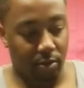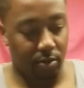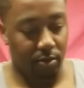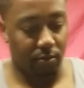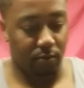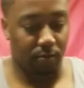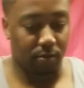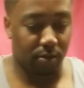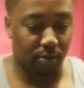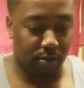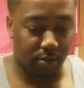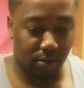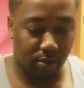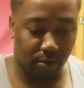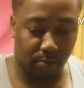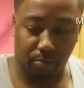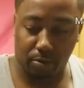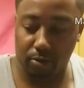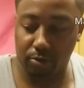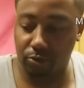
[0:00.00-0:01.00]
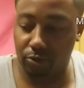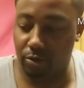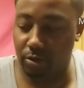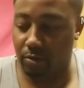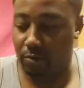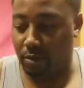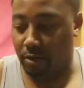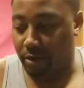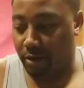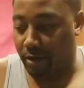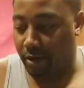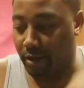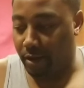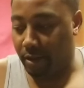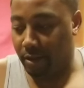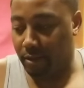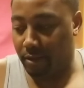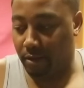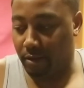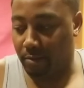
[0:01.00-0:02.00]
anything upholstery you want to get,
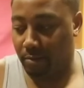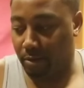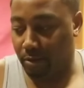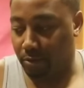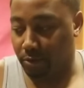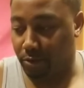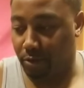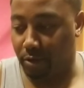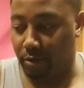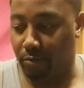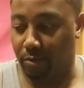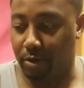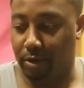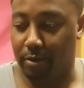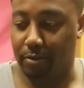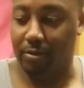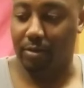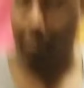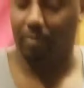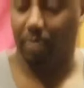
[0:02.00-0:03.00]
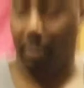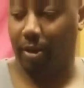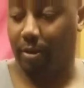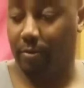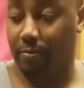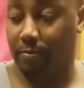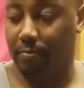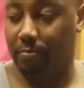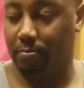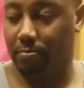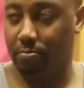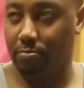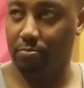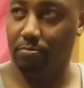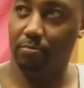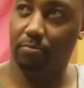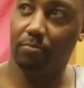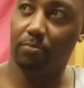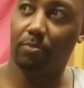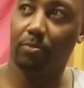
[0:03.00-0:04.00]
anything upholstery you want to get something like
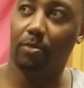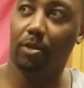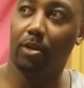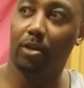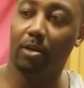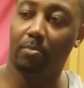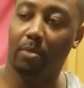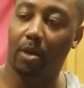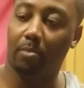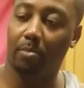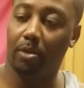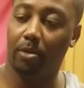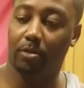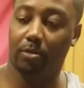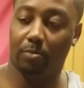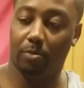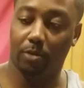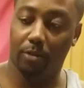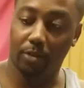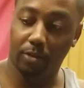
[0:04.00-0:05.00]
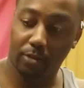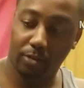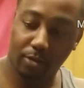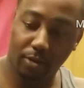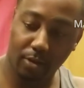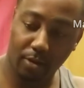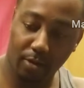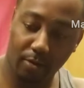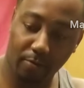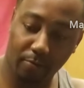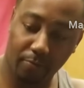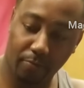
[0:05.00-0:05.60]
uh, maybe some of this stuff,